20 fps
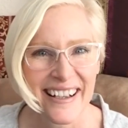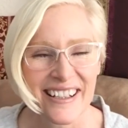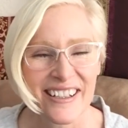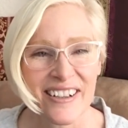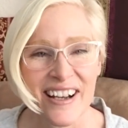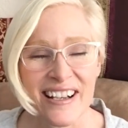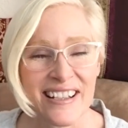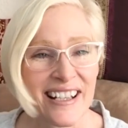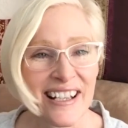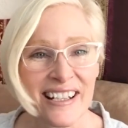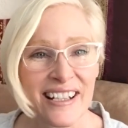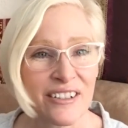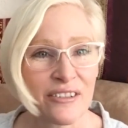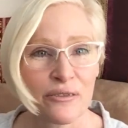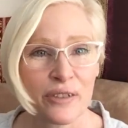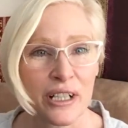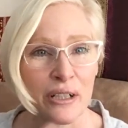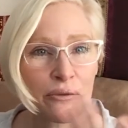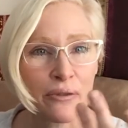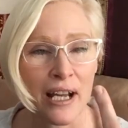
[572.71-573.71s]
You guys, I
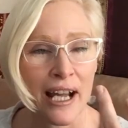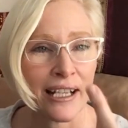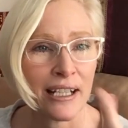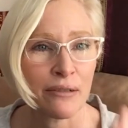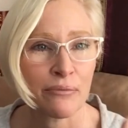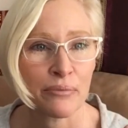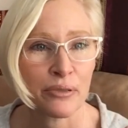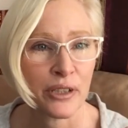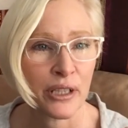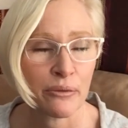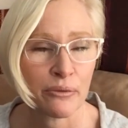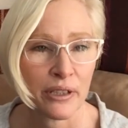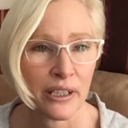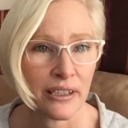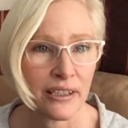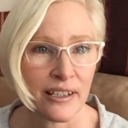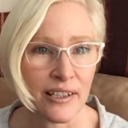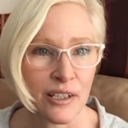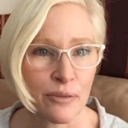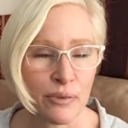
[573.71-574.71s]
didn't
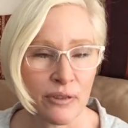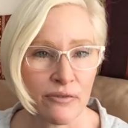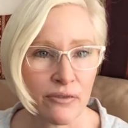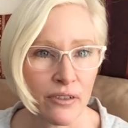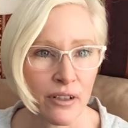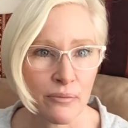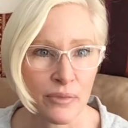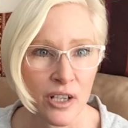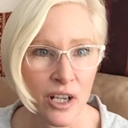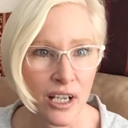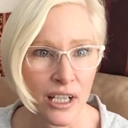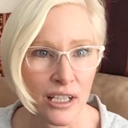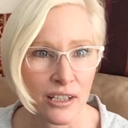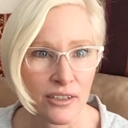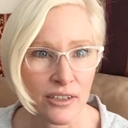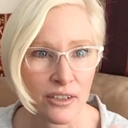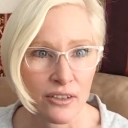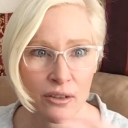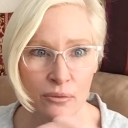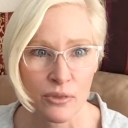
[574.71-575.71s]
pre-read this before I'm talking
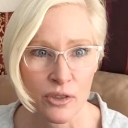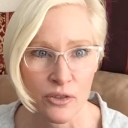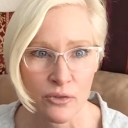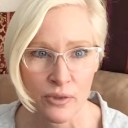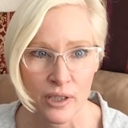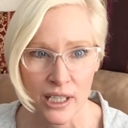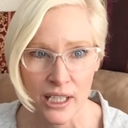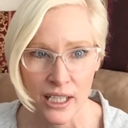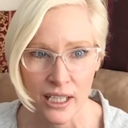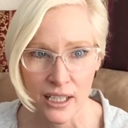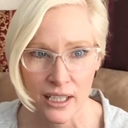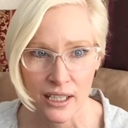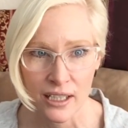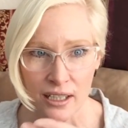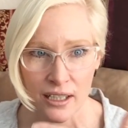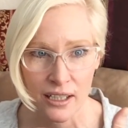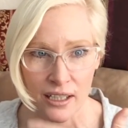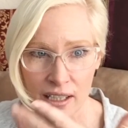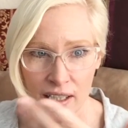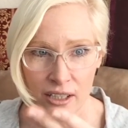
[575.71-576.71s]
to you. I'm just reading it
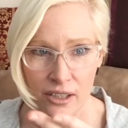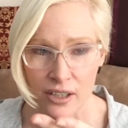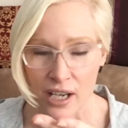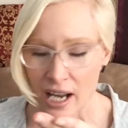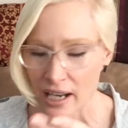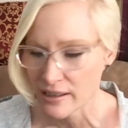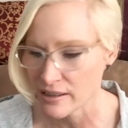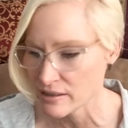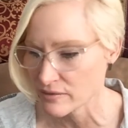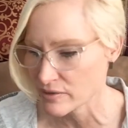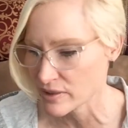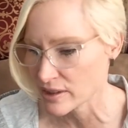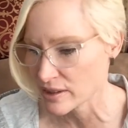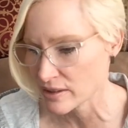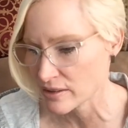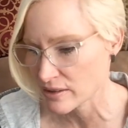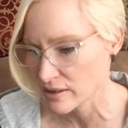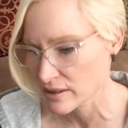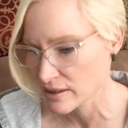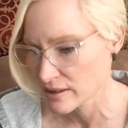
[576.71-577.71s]
here, active with
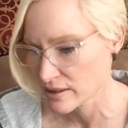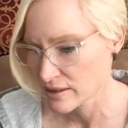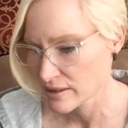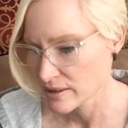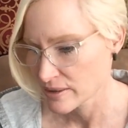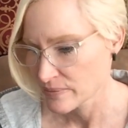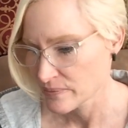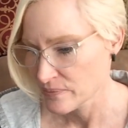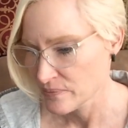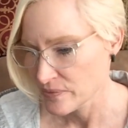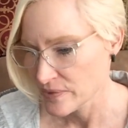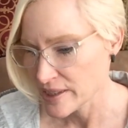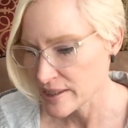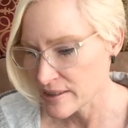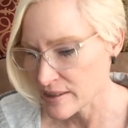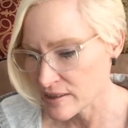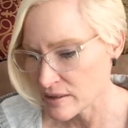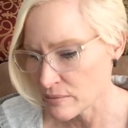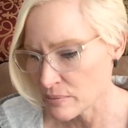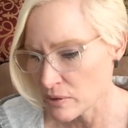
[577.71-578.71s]
you. This
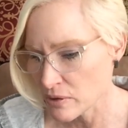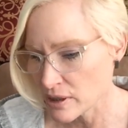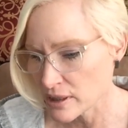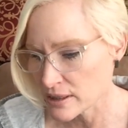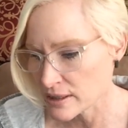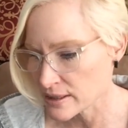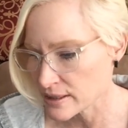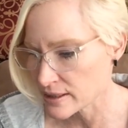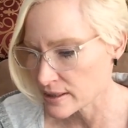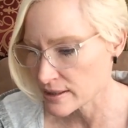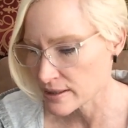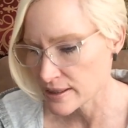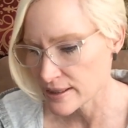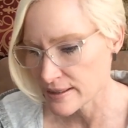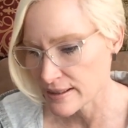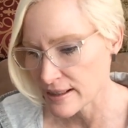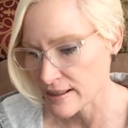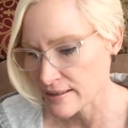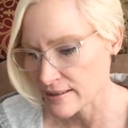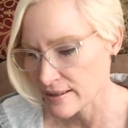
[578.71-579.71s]
is important, he
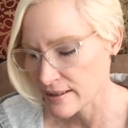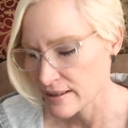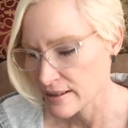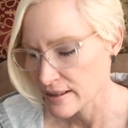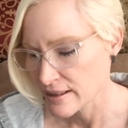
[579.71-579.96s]
says.